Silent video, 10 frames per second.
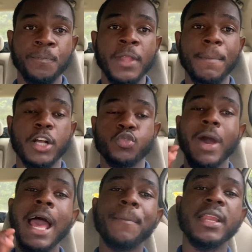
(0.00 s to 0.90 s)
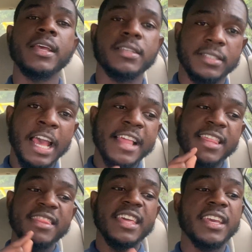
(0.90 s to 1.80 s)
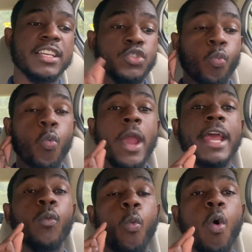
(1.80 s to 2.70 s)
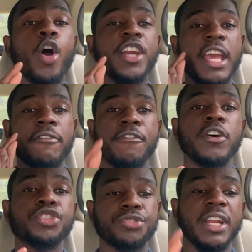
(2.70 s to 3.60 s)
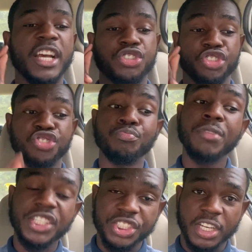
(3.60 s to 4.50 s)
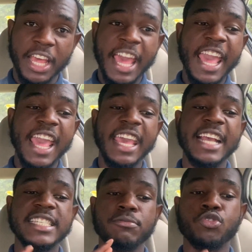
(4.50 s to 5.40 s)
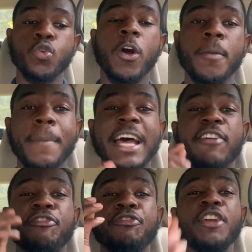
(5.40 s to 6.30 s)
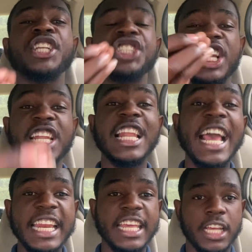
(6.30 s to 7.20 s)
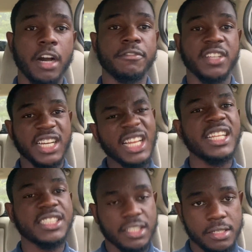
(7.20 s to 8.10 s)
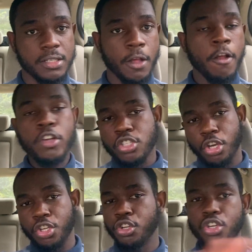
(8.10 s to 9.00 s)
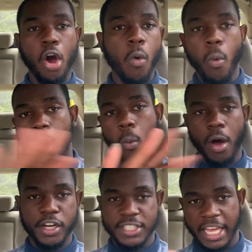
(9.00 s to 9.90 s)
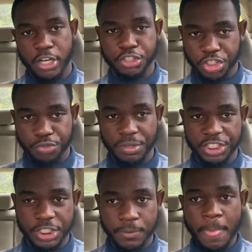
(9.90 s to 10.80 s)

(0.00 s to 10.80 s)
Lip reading: Because what happened is, the thing is, when water infiltrates a transmission, it gets absorbed by the friction lining of the clutches. So you don't want water to get in the transmission.